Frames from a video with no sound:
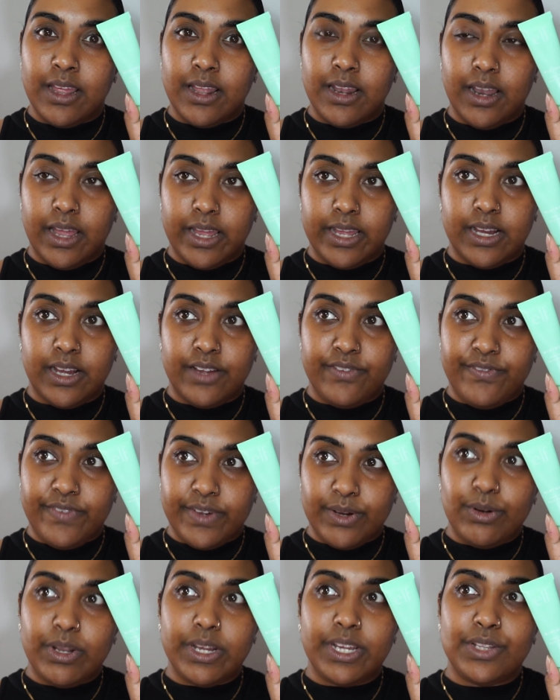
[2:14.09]
Like, I
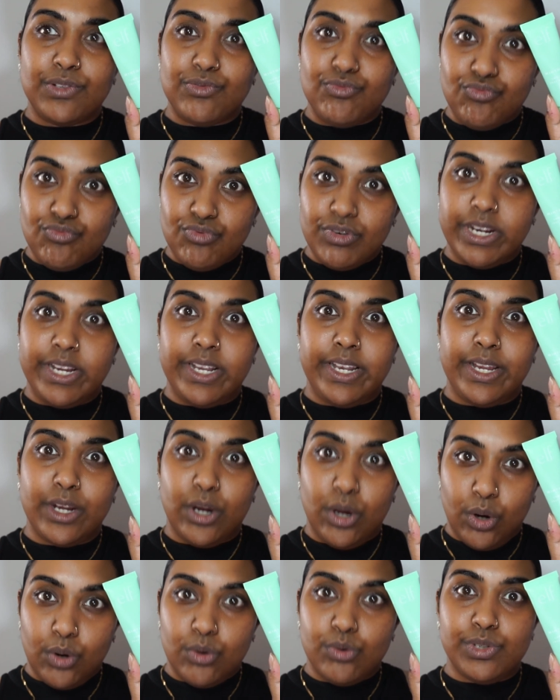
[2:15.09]
feel like it's really
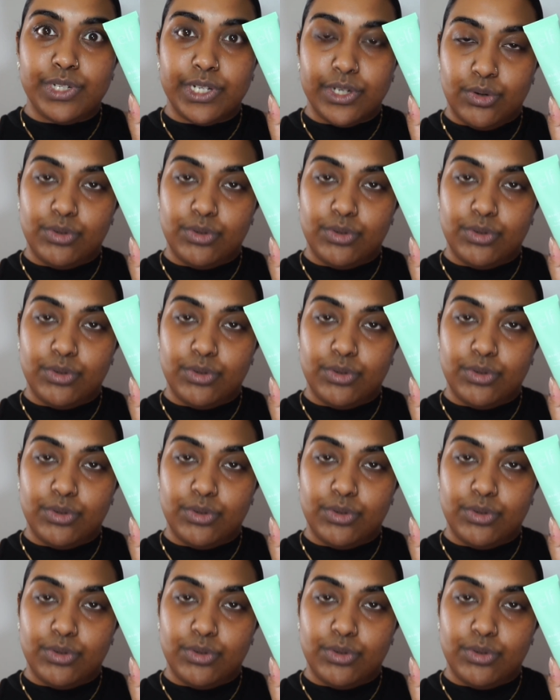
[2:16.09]
holding